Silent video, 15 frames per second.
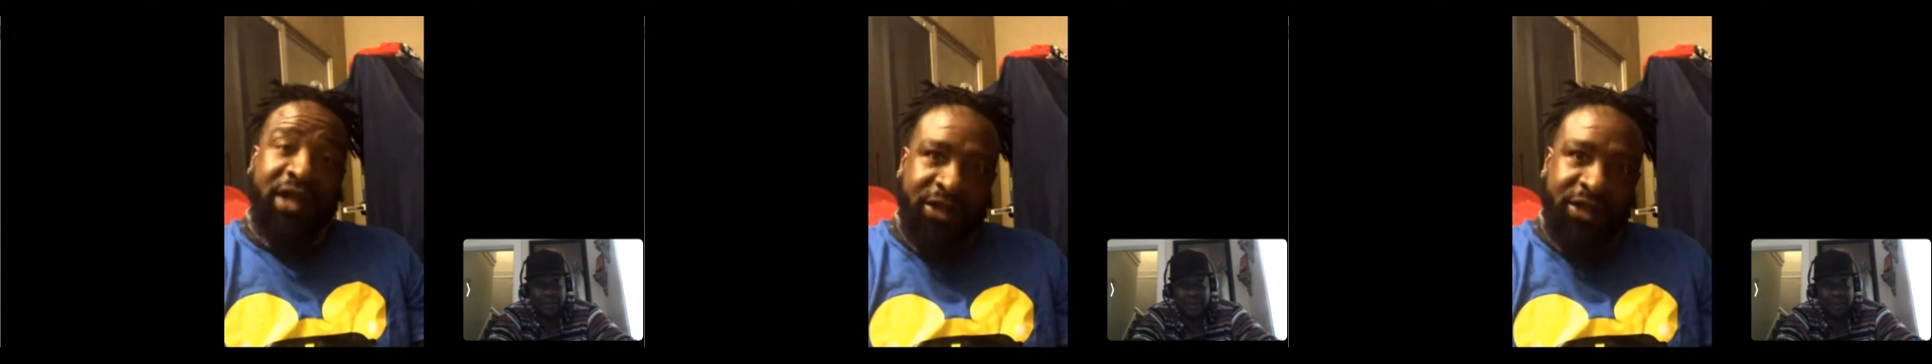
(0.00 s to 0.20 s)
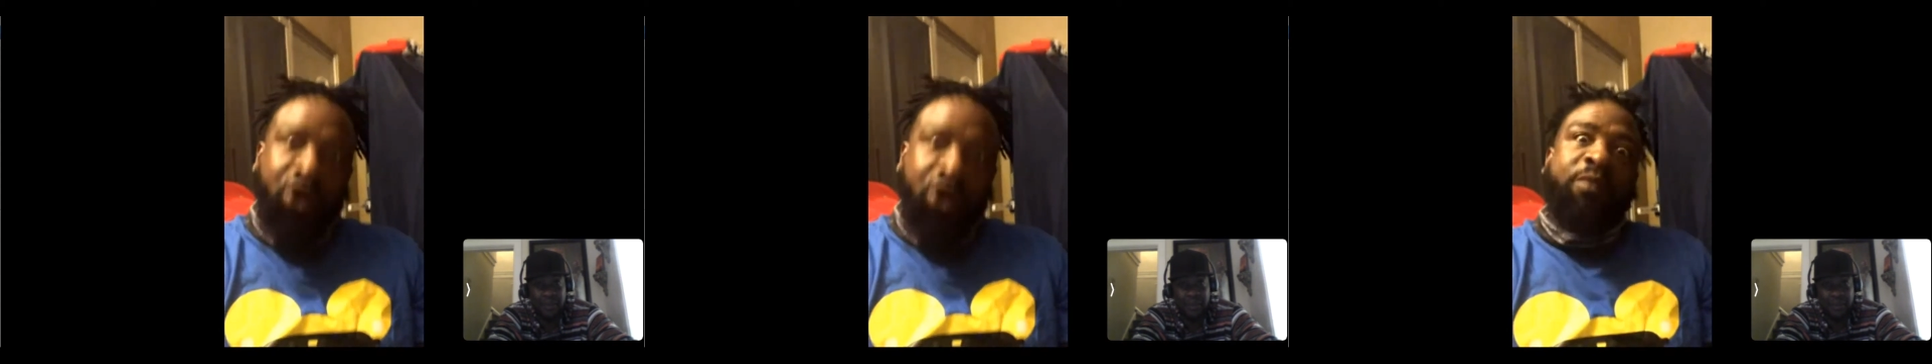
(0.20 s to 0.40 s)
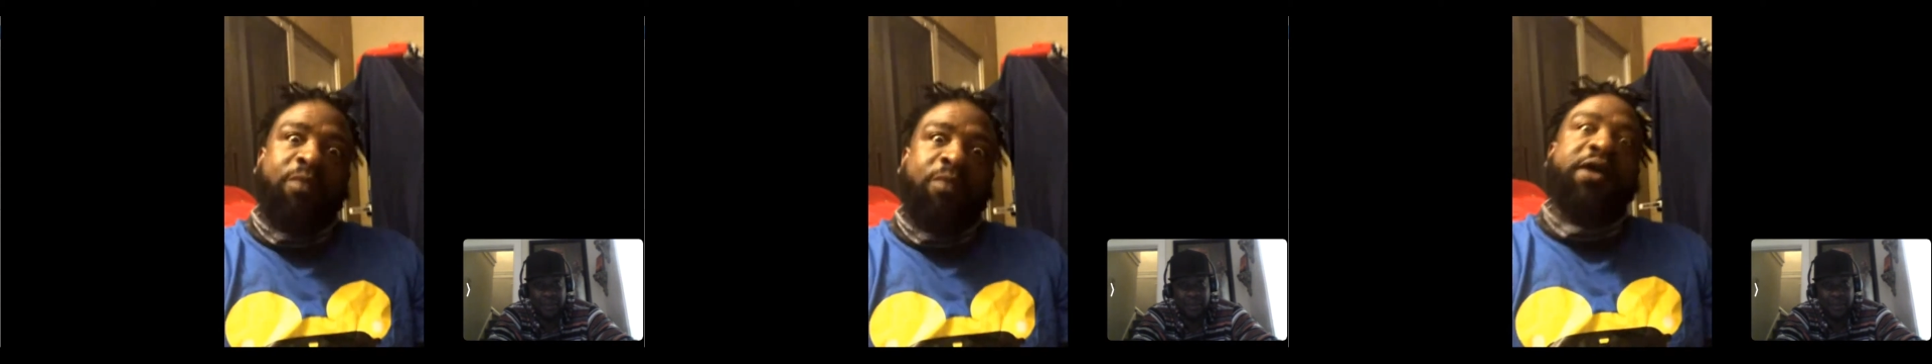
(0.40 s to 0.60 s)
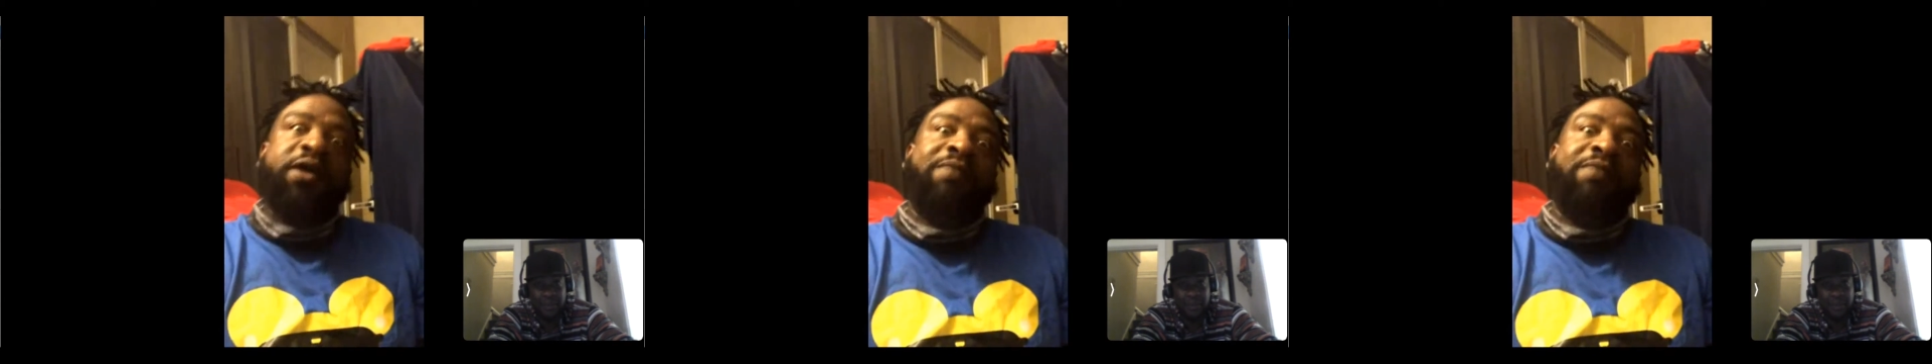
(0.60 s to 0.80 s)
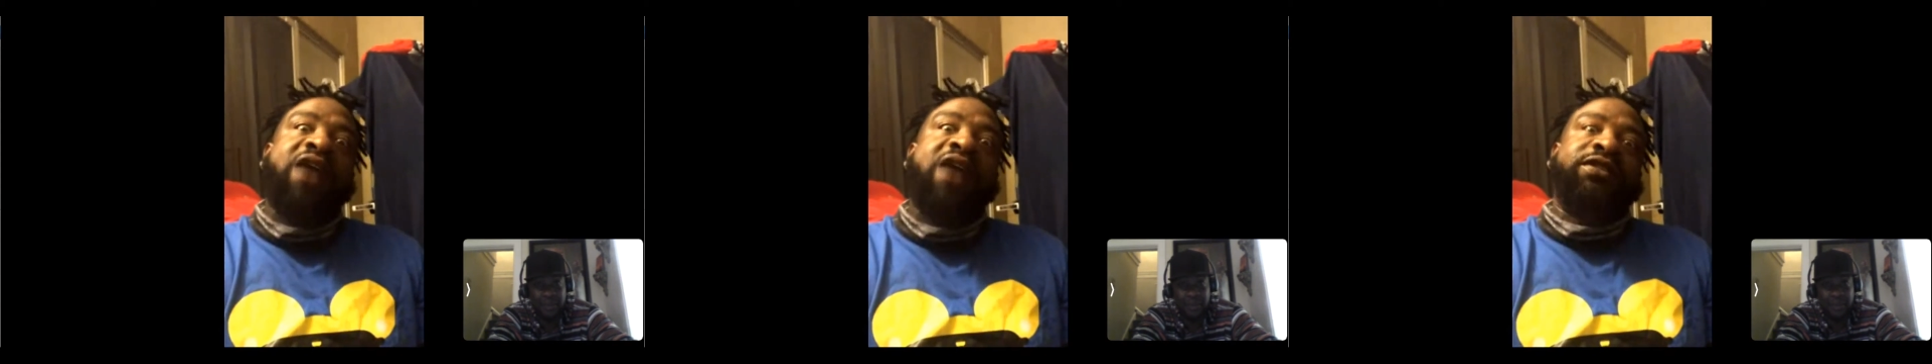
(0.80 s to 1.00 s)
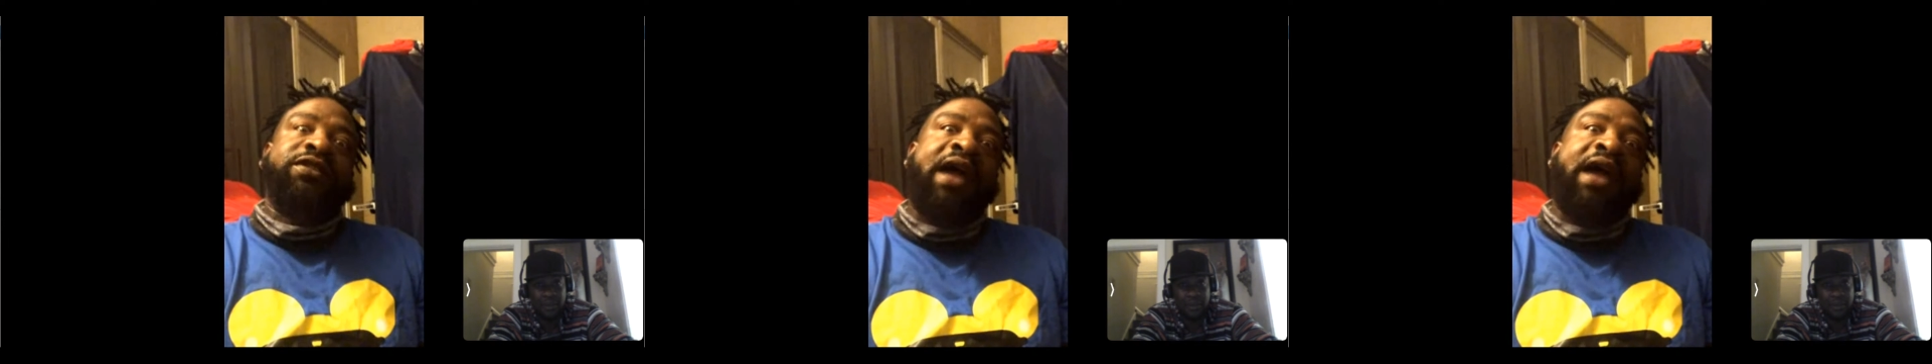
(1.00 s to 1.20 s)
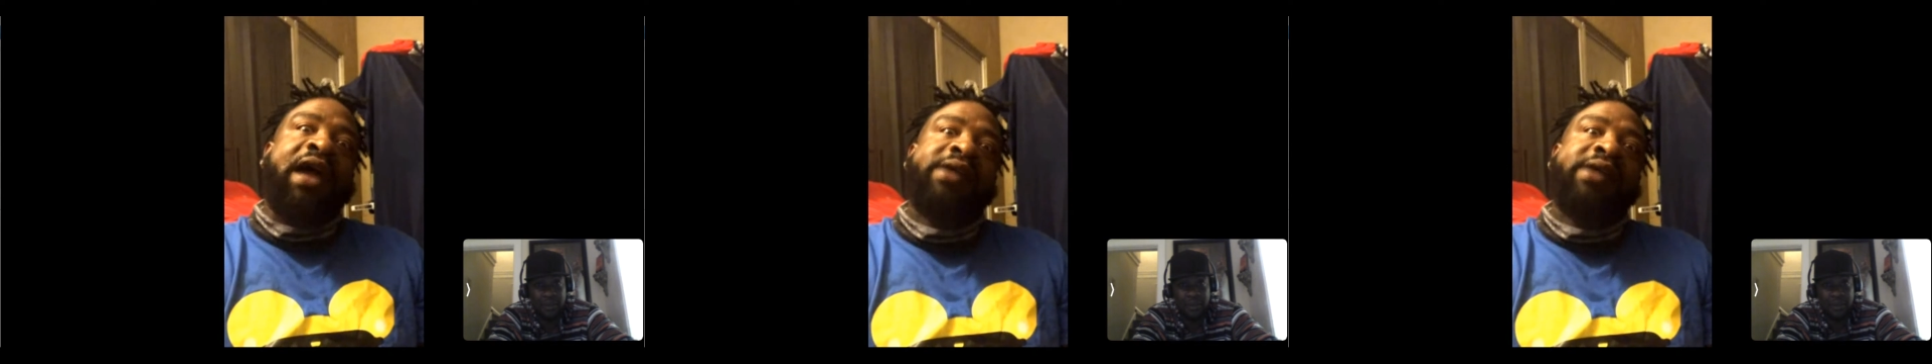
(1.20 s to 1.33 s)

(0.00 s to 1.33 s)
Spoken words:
gonna be a boxer, right?